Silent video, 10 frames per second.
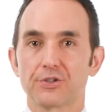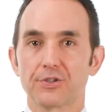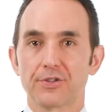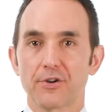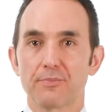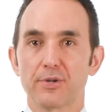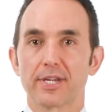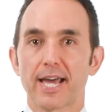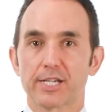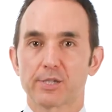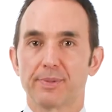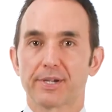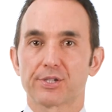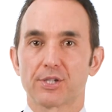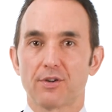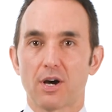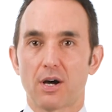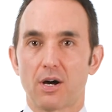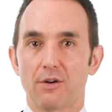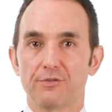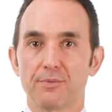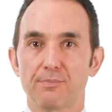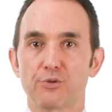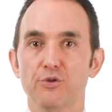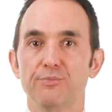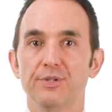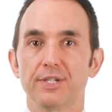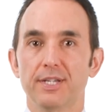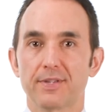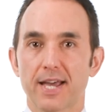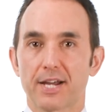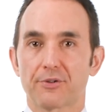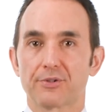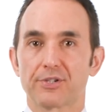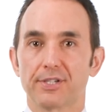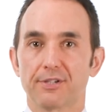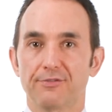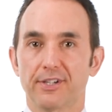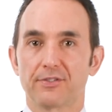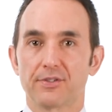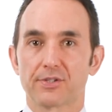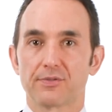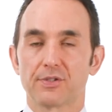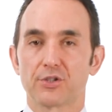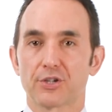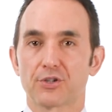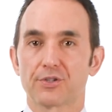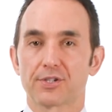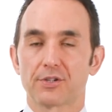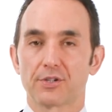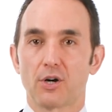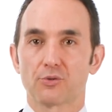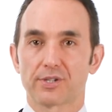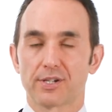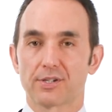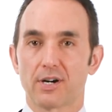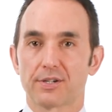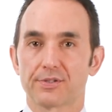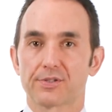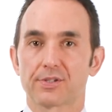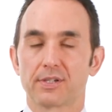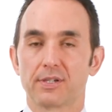to the therapeutic aspects of an improvement in the accuracy and effectiveness of injections under ultrasound guidance,